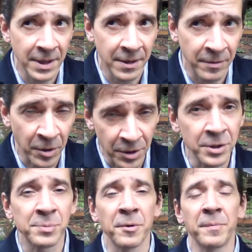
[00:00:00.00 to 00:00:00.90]
I'm going to
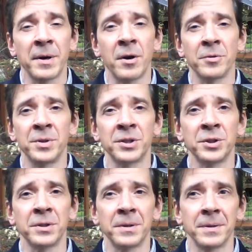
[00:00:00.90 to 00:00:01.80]
use proof by
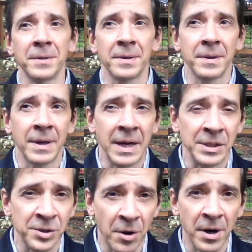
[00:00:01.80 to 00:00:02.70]
contradiction. I
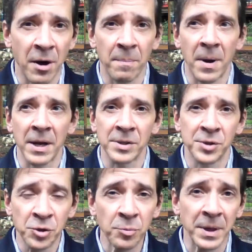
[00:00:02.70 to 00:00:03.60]
start out by
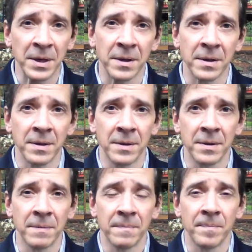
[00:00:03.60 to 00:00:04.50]
assuming,
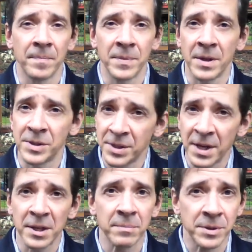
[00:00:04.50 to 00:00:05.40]
not
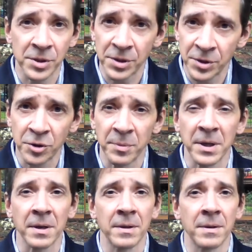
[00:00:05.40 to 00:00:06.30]
stating, but just
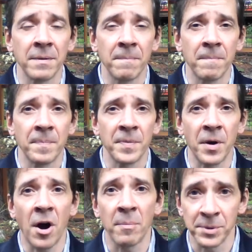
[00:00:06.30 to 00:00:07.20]
assuming
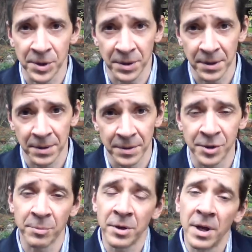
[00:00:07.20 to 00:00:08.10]
the opposite.
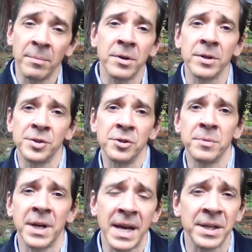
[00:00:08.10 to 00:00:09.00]
So I'm going to assume
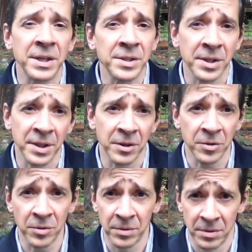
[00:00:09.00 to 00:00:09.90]
that A is
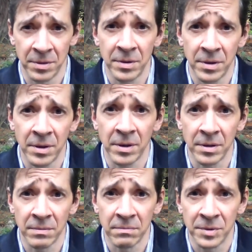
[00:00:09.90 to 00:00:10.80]
identical
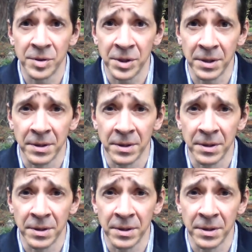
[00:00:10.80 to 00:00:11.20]
to C.